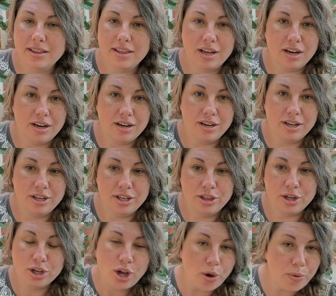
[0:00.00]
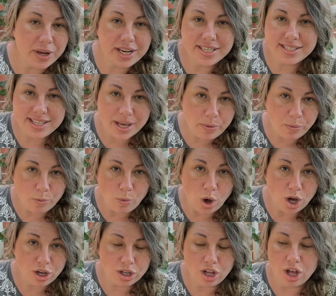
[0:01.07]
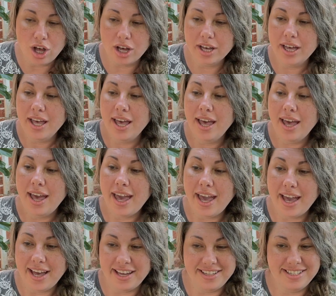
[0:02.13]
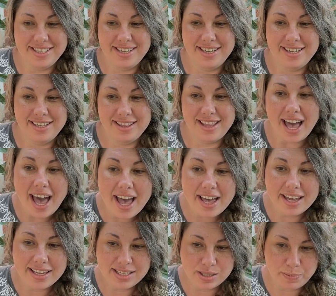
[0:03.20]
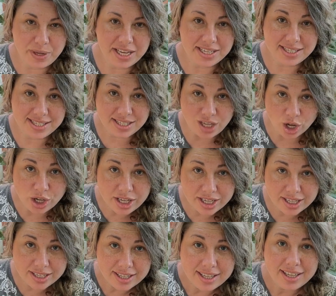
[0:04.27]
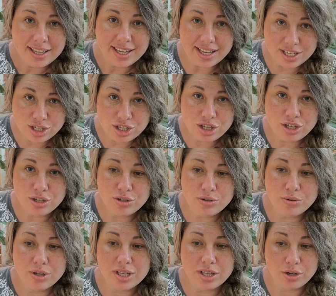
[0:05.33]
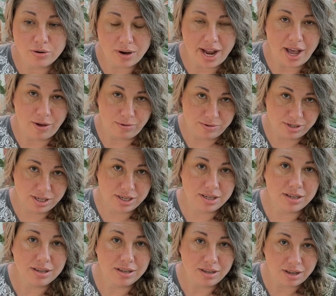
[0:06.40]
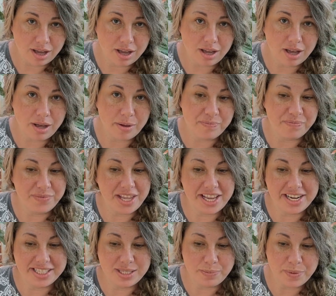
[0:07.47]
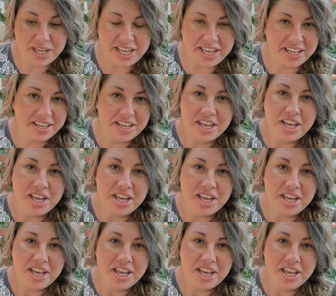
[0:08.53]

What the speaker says: they're going as they walk along, and that is being sunk into the ground, and it's being